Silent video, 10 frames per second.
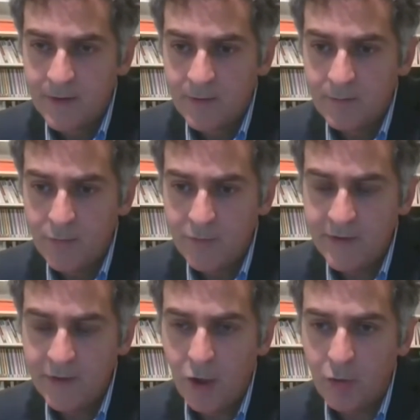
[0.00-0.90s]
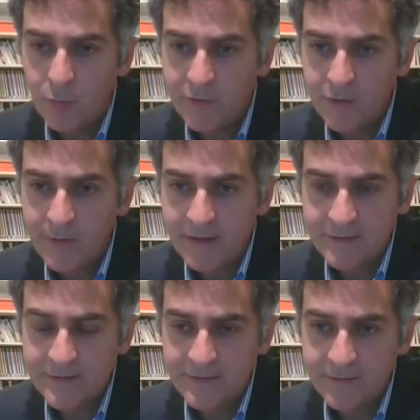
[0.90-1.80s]
Moving on, we've got
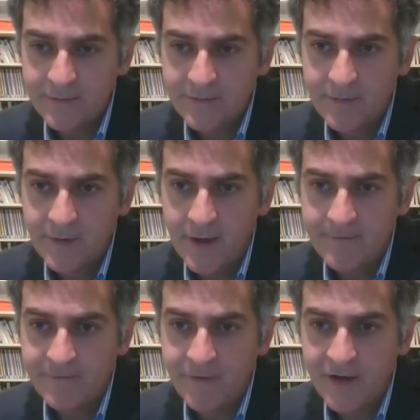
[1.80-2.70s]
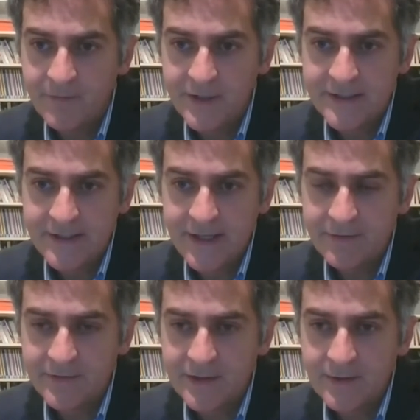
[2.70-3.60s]
about 5 minutes
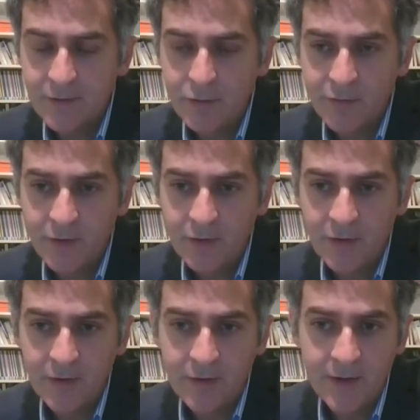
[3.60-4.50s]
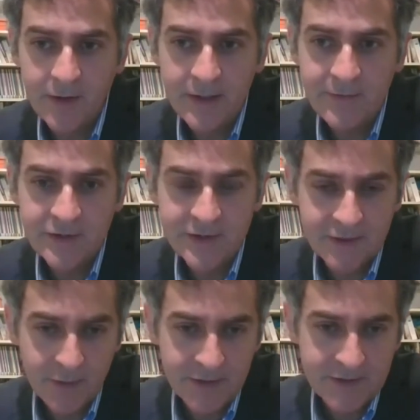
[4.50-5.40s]
left, and even just
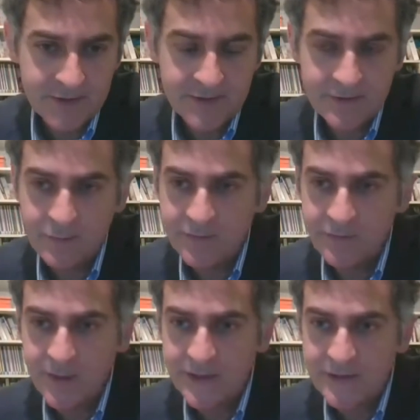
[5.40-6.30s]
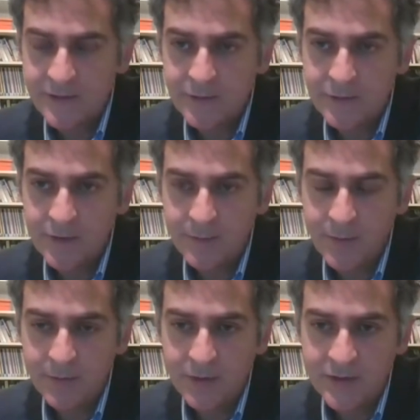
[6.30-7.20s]
the questions that we've managed to
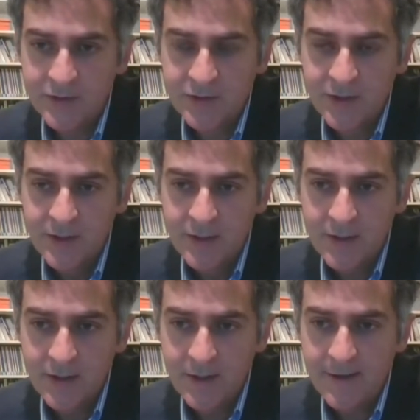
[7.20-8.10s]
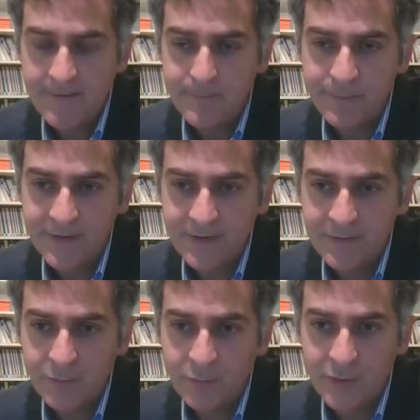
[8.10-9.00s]
publish,
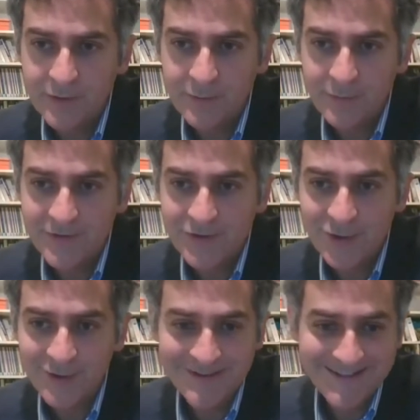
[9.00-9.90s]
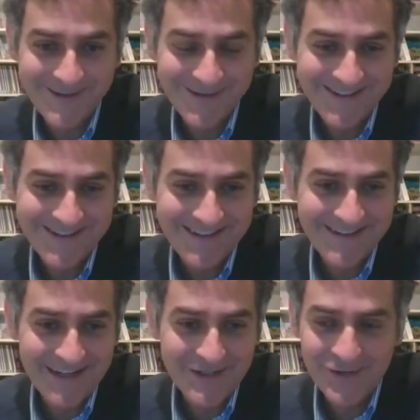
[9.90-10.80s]
we'll struggle to
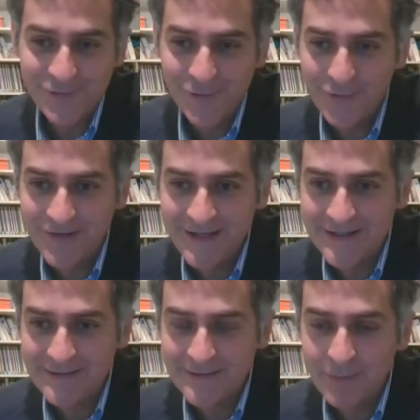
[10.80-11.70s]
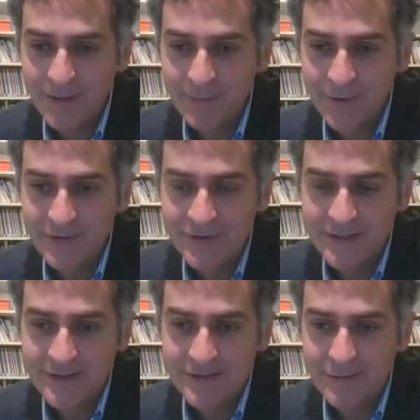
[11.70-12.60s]
dash through all of these. My
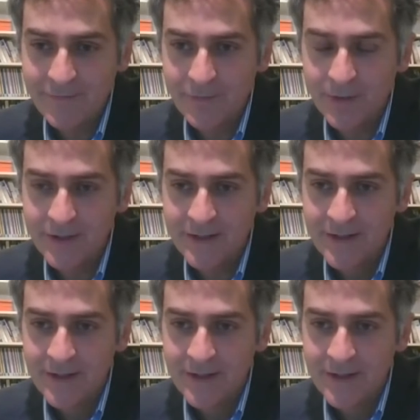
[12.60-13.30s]
apologies to everybody.